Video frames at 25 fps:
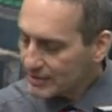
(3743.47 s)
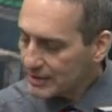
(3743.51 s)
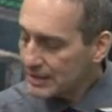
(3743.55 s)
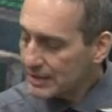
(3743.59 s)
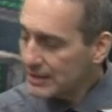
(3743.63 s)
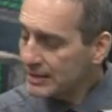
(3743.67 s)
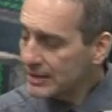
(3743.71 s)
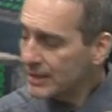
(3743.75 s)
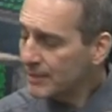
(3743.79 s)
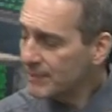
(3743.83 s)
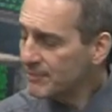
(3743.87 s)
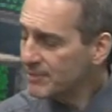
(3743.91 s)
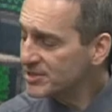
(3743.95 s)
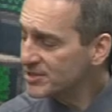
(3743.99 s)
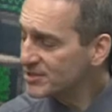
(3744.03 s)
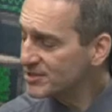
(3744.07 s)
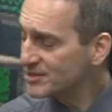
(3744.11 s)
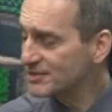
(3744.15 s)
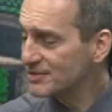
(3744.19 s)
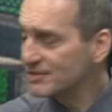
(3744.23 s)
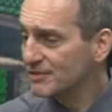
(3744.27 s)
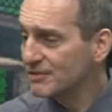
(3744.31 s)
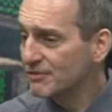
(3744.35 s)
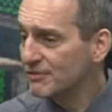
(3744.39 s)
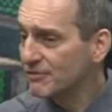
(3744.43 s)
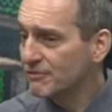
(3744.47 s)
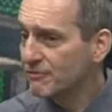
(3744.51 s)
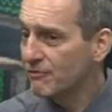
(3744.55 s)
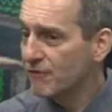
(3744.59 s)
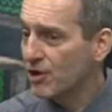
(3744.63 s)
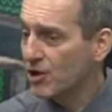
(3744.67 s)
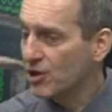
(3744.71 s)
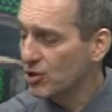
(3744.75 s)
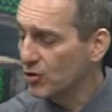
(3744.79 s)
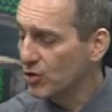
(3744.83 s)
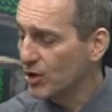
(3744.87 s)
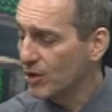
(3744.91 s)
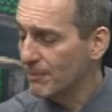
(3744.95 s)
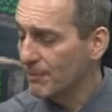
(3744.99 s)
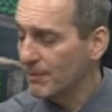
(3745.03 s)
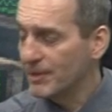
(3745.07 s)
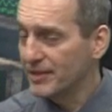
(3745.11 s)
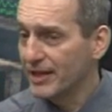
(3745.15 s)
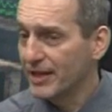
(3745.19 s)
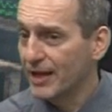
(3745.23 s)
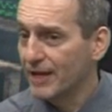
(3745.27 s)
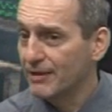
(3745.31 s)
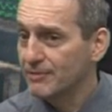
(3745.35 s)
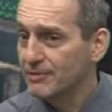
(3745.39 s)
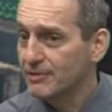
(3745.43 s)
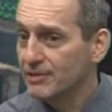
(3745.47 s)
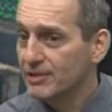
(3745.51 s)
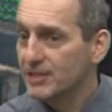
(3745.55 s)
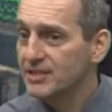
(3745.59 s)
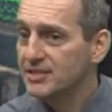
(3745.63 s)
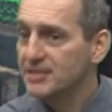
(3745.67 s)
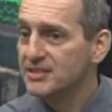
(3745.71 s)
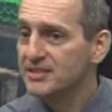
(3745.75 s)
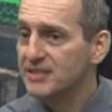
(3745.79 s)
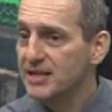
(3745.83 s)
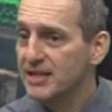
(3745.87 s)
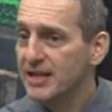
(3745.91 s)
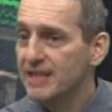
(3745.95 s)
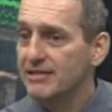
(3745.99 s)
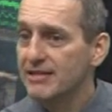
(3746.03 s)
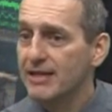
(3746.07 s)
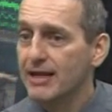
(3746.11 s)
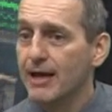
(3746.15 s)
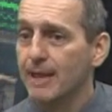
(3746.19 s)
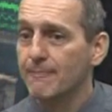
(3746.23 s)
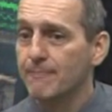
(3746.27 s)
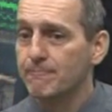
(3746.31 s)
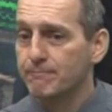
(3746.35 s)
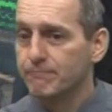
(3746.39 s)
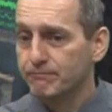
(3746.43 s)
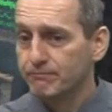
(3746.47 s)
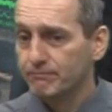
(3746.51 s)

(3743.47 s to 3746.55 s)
Let me just follow up on that. Let's say that